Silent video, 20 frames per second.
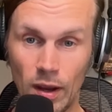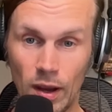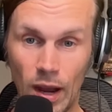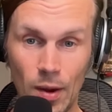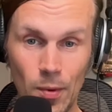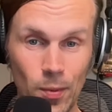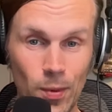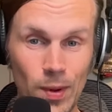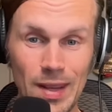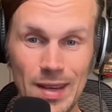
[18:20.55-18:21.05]
I
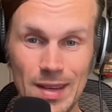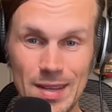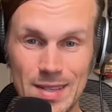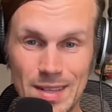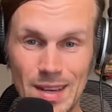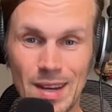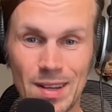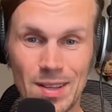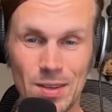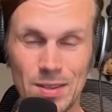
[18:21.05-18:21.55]
really
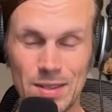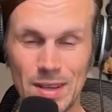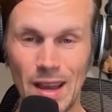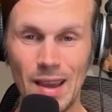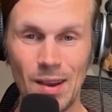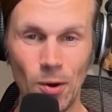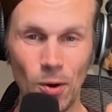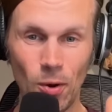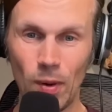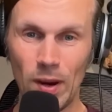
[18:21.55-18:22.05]
sucked because
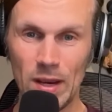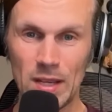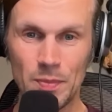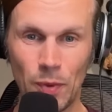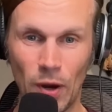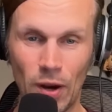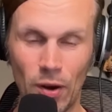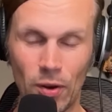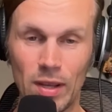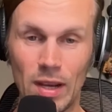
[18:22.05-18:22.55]
I always
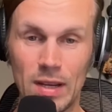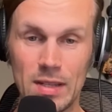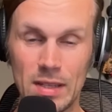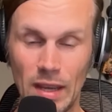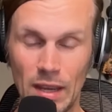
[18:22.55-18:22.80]
prioritized